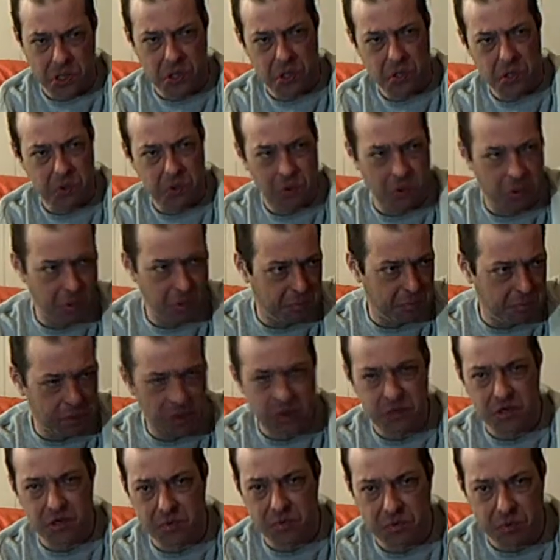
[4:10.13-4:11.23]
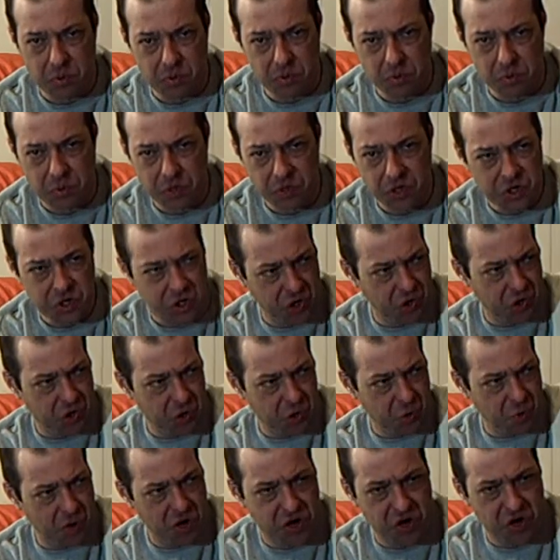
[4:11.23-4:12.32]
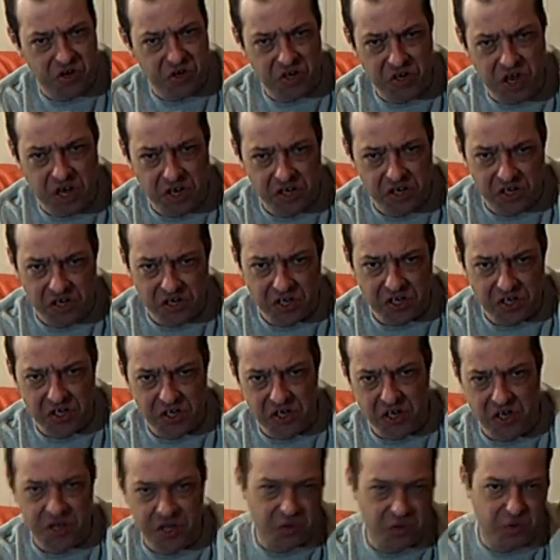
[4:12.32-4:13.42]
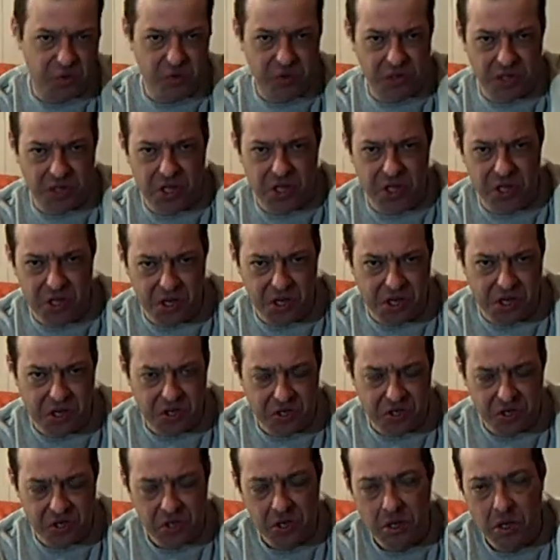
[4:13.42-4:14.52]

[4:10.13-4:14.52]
kill the principal and shoot the windows out and kill the kids.